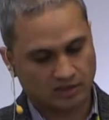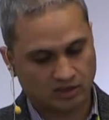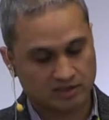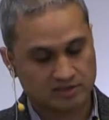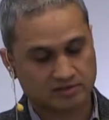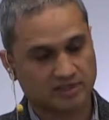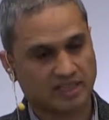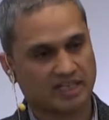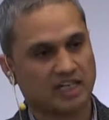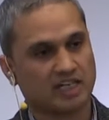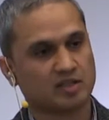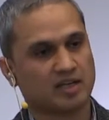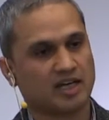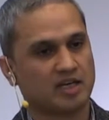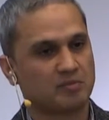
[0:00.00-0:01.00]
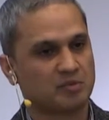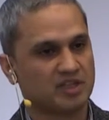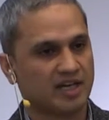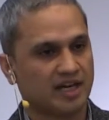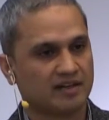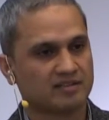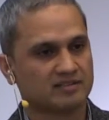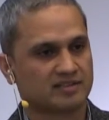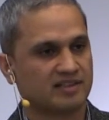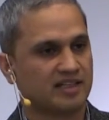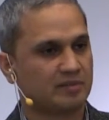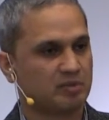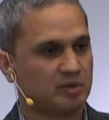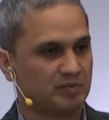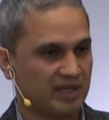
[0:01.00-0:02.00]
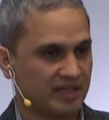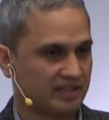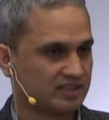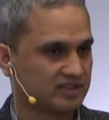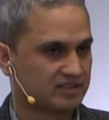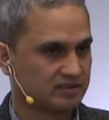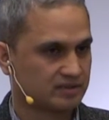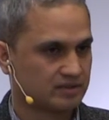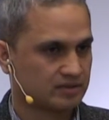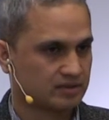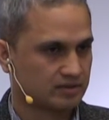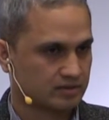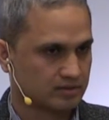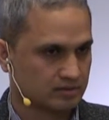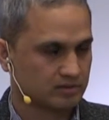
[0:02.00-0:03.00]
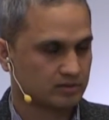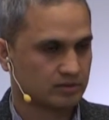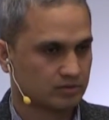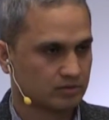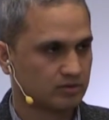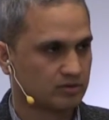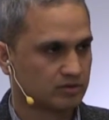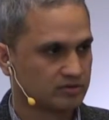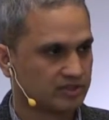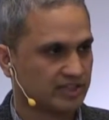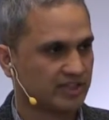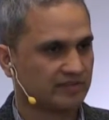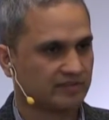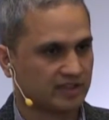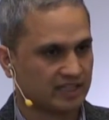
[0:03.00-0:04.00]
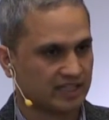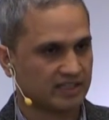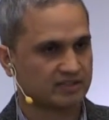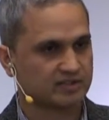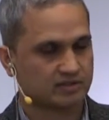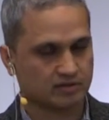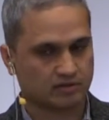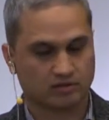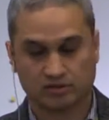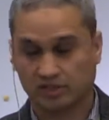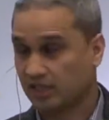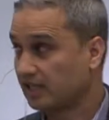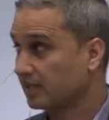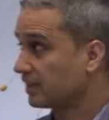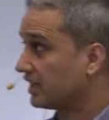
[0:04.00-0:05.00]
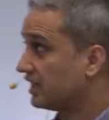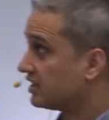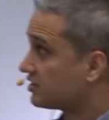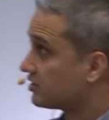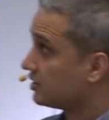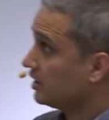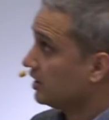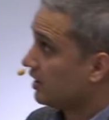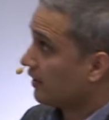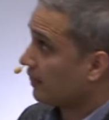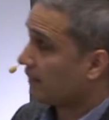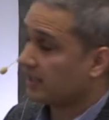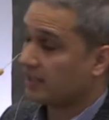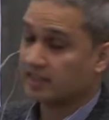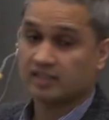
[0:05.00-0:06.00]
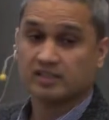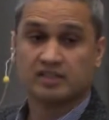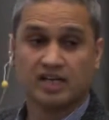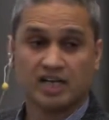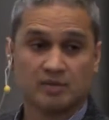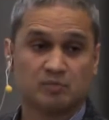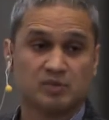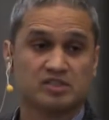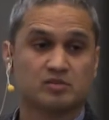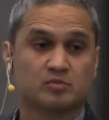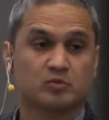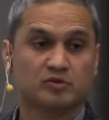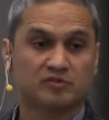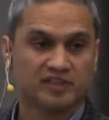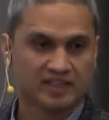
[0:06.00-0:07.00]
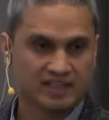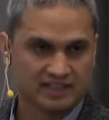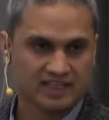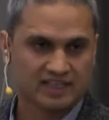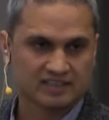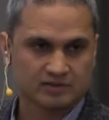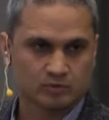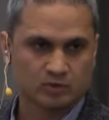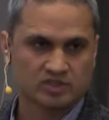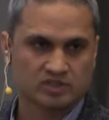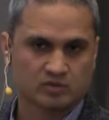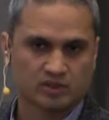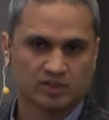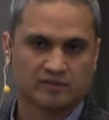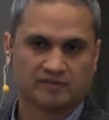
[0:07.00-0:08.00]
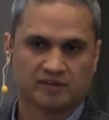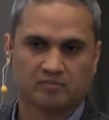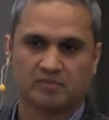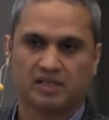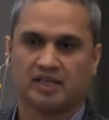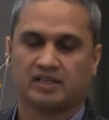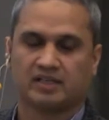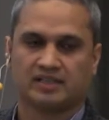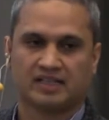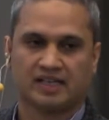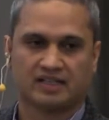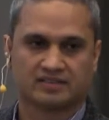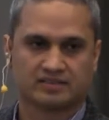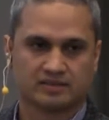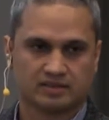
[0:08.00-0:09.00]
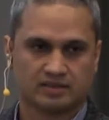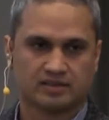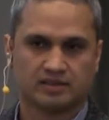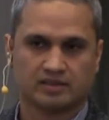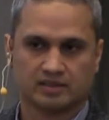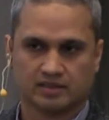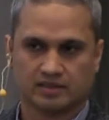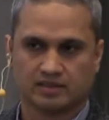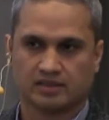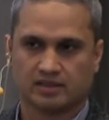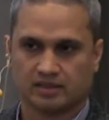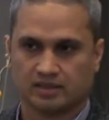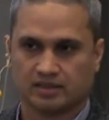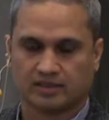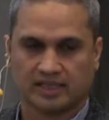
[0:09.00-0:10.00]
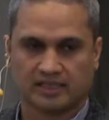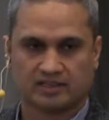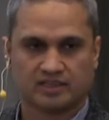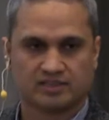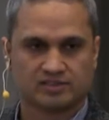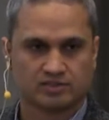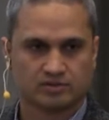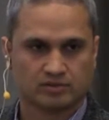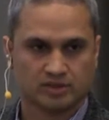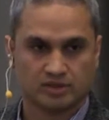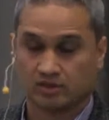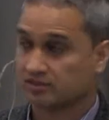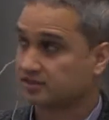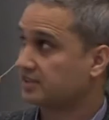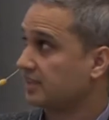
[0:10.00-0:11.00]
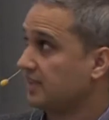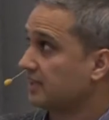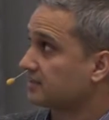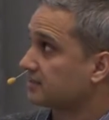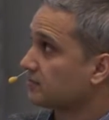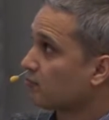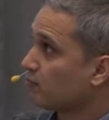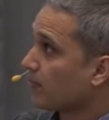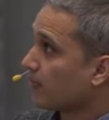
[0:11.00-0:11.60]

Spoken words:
also the IP headers and IP packets to save against or guard against the IP spoofing attacks, which is one of the main attacks that leads to the DOS attacks,